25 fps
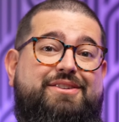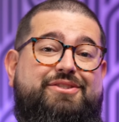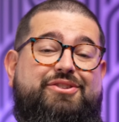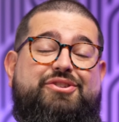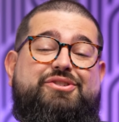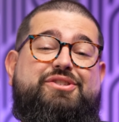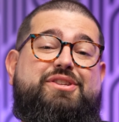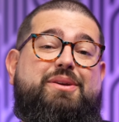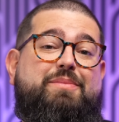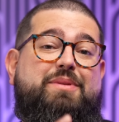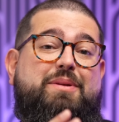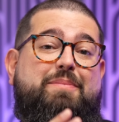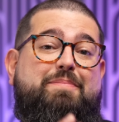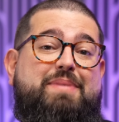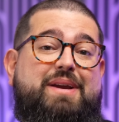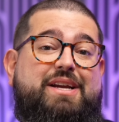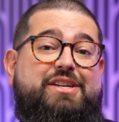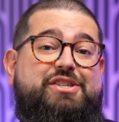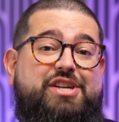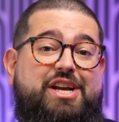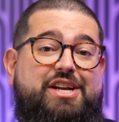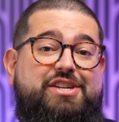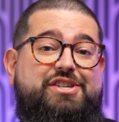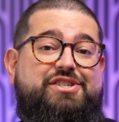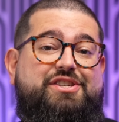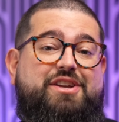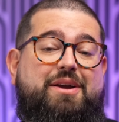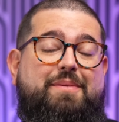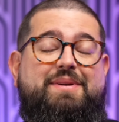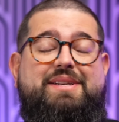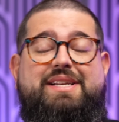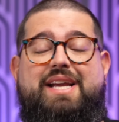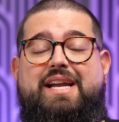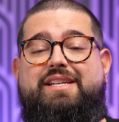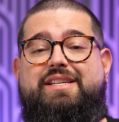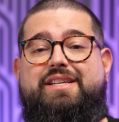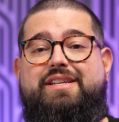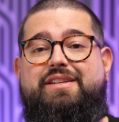So those are some of the big changes coming
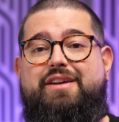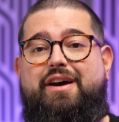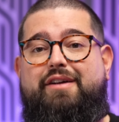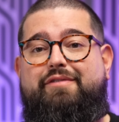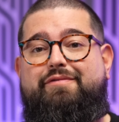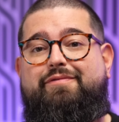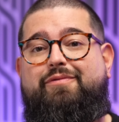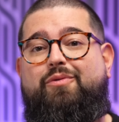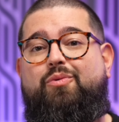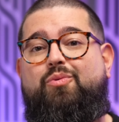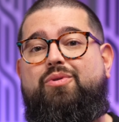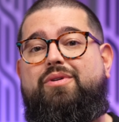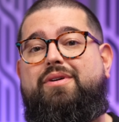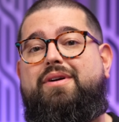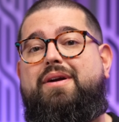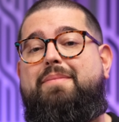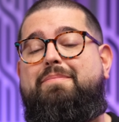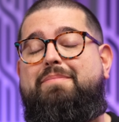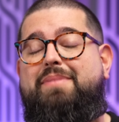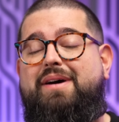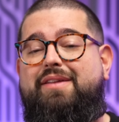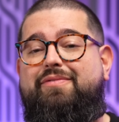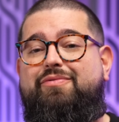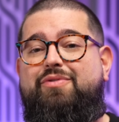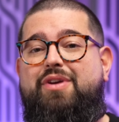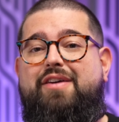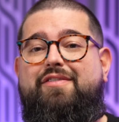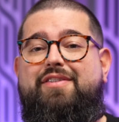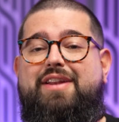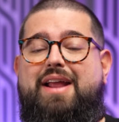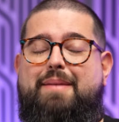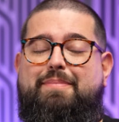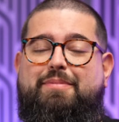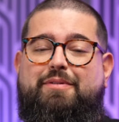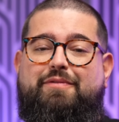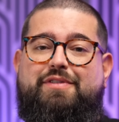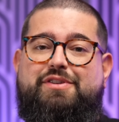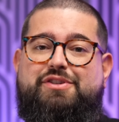to 18.4, but if you have an
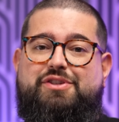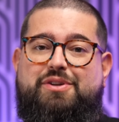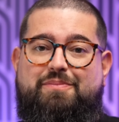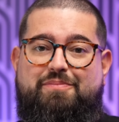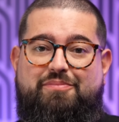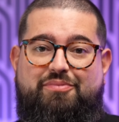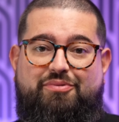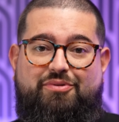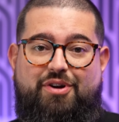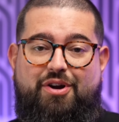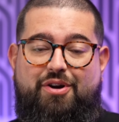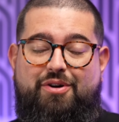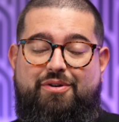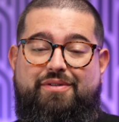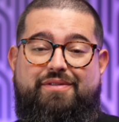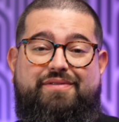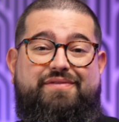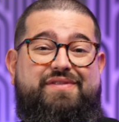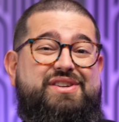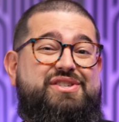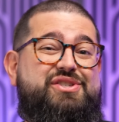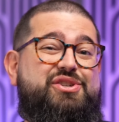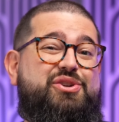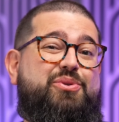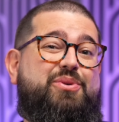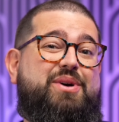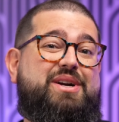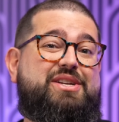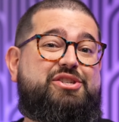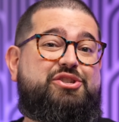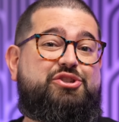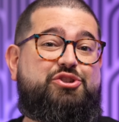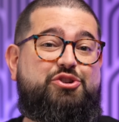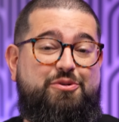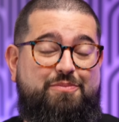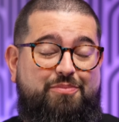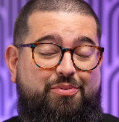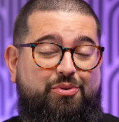Apple Vision Pro, Vision OS
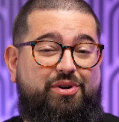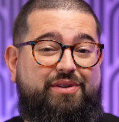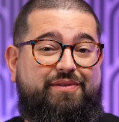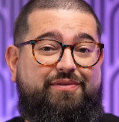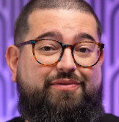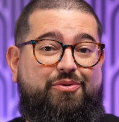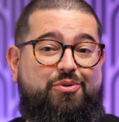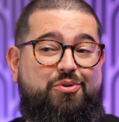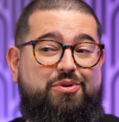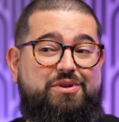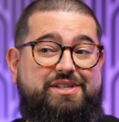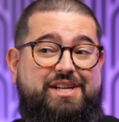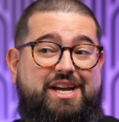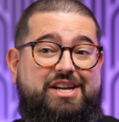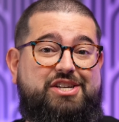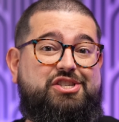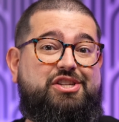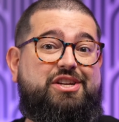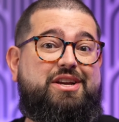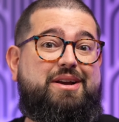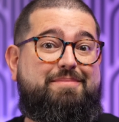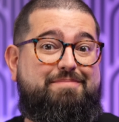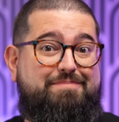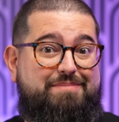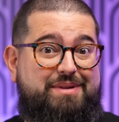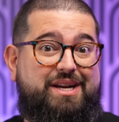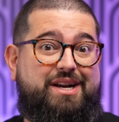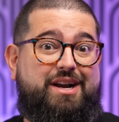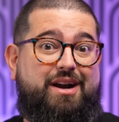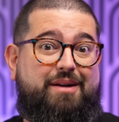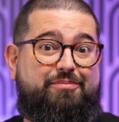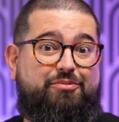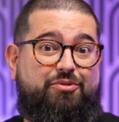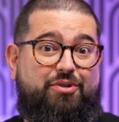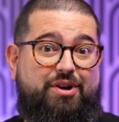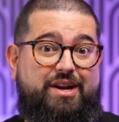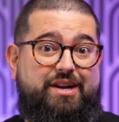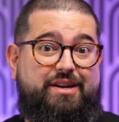2.4 is actually a big
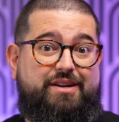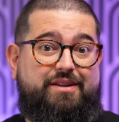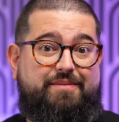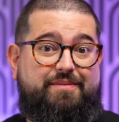upgrade.